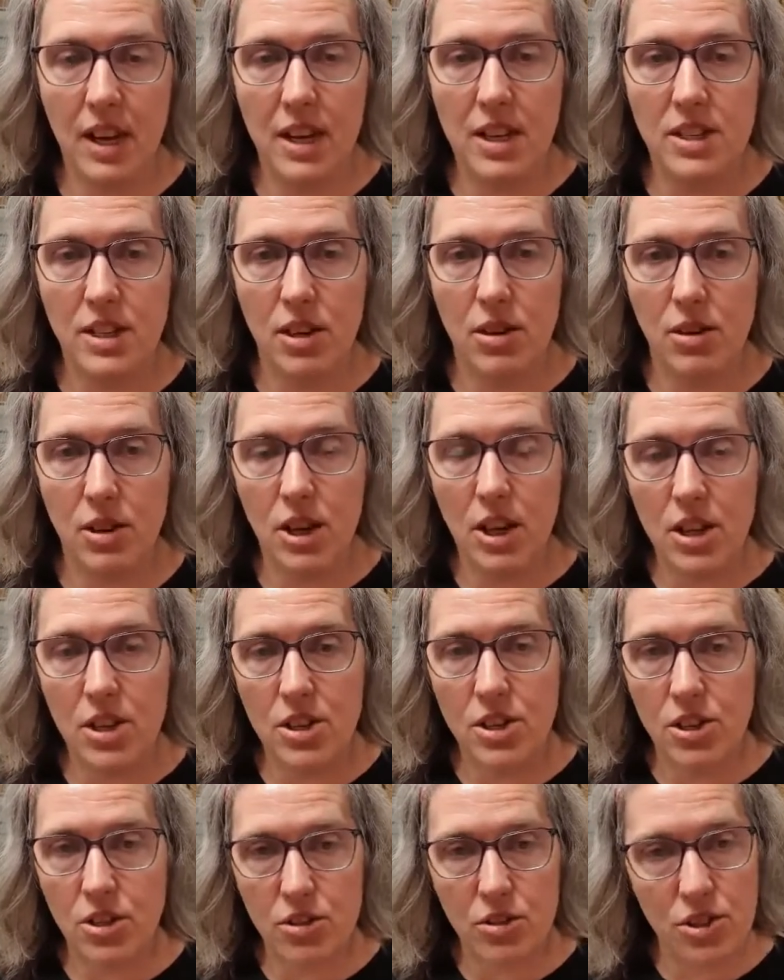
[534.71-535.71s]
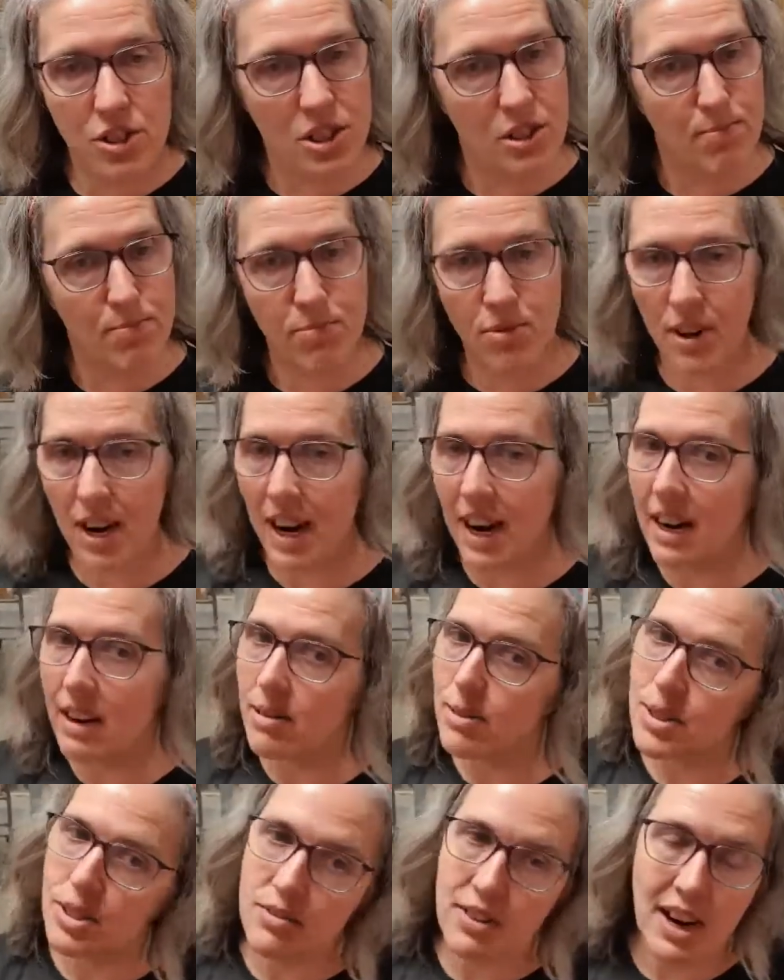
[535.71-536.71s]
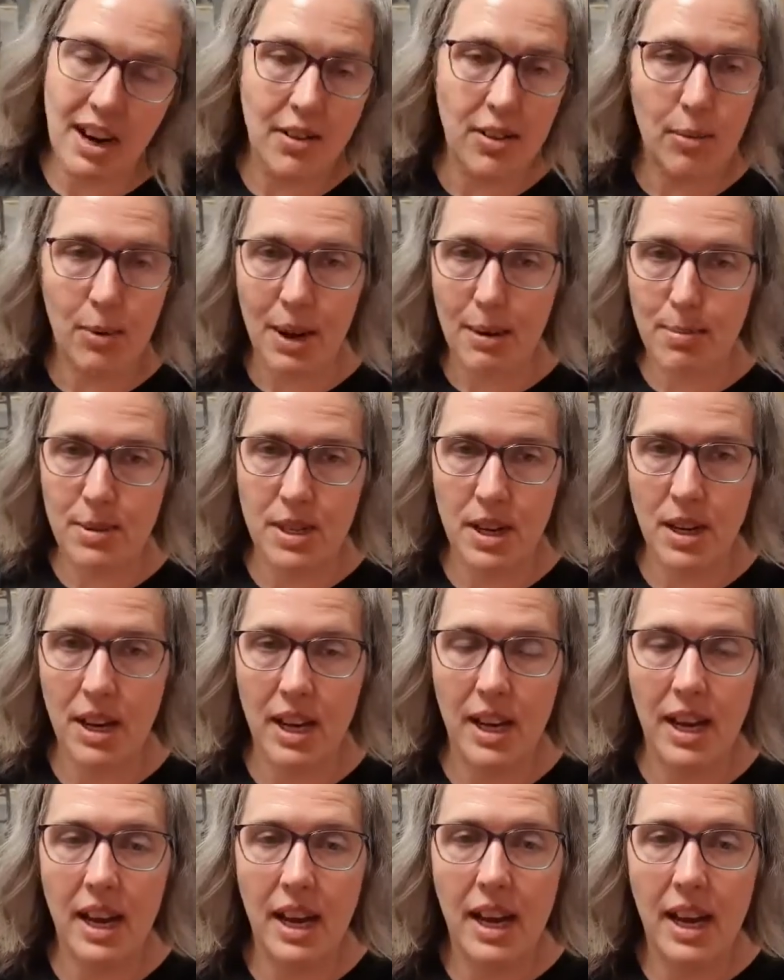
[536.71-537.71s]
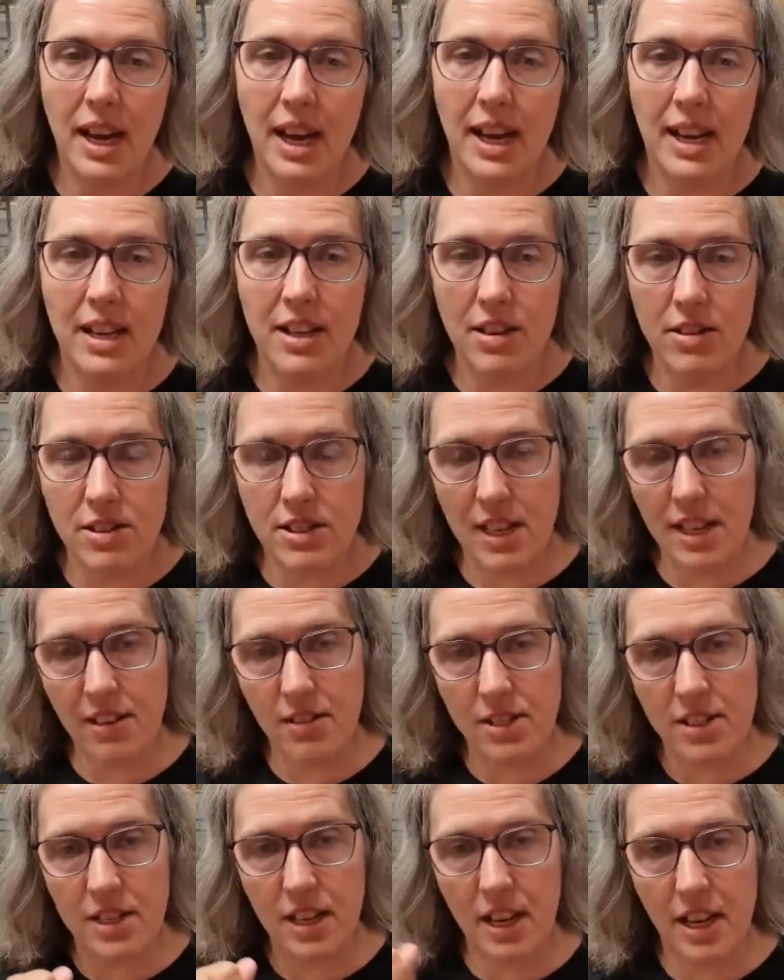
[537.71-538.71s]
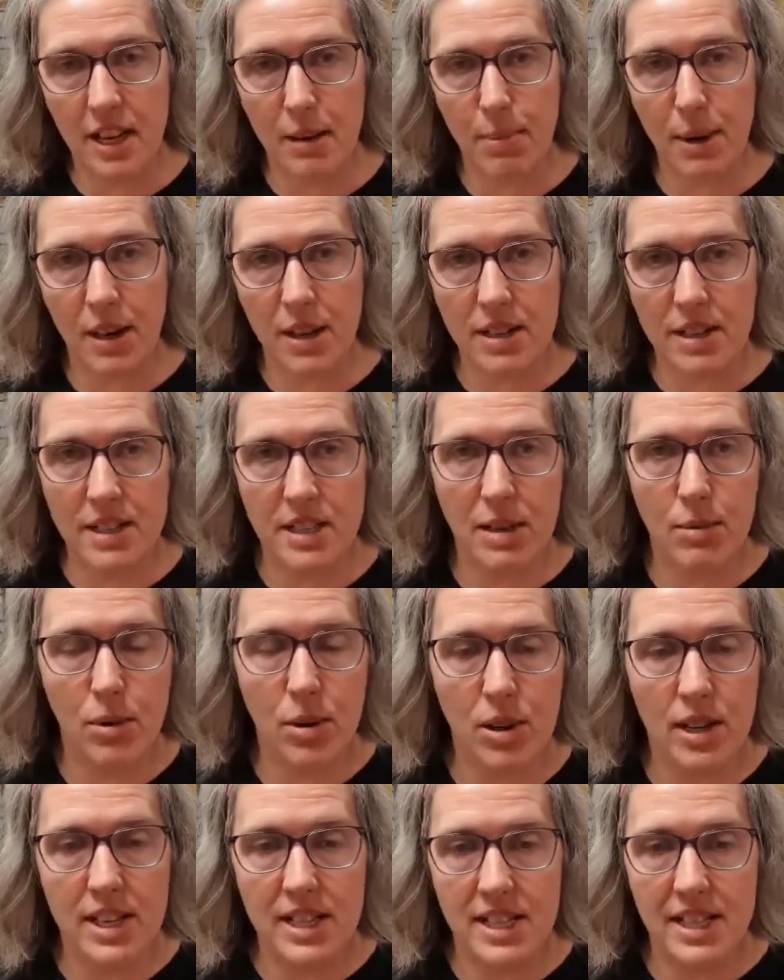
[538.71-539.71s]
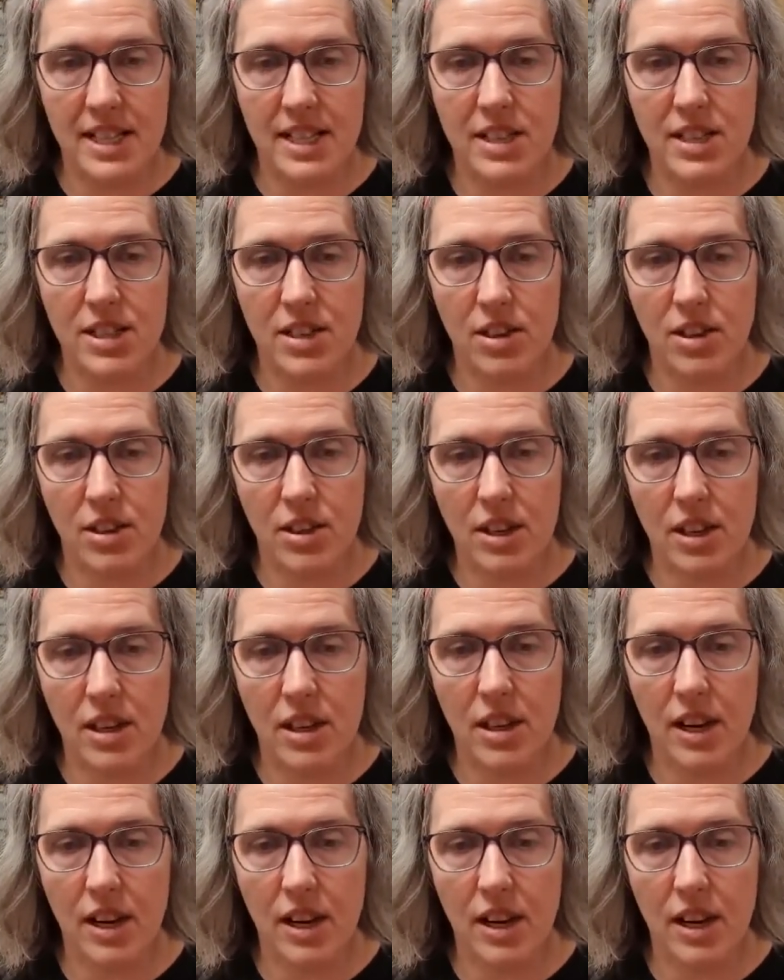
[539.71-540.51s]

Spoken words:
So do just browse around the website and use the little slider bar to see what is in stock.